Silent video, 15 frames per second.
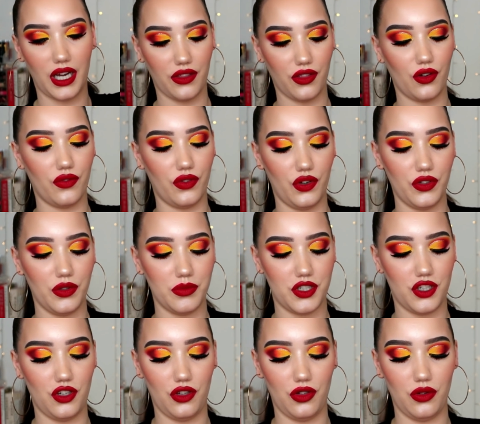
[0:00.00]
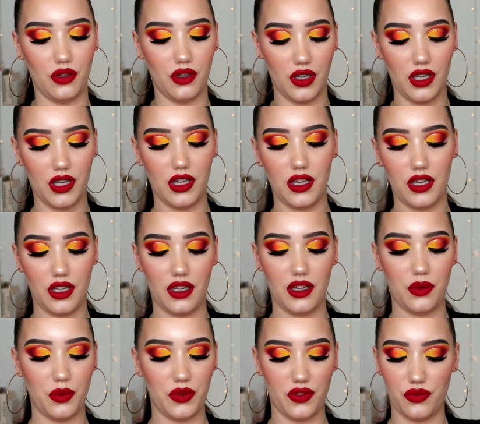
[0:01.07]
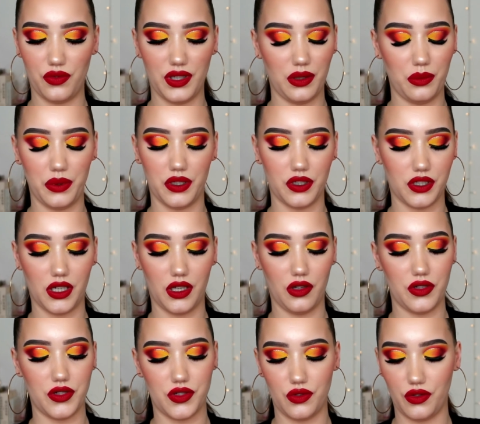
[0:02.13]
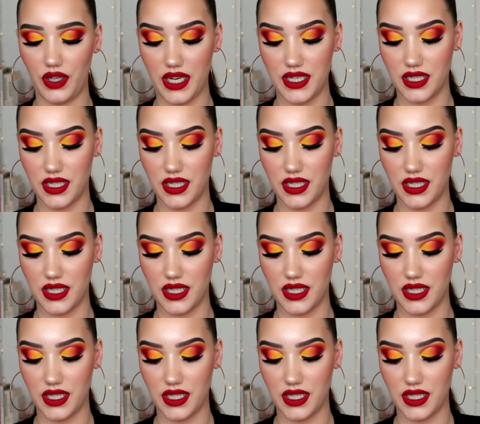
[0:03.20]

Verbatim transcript: I thought volume 2 was a really weird colour story.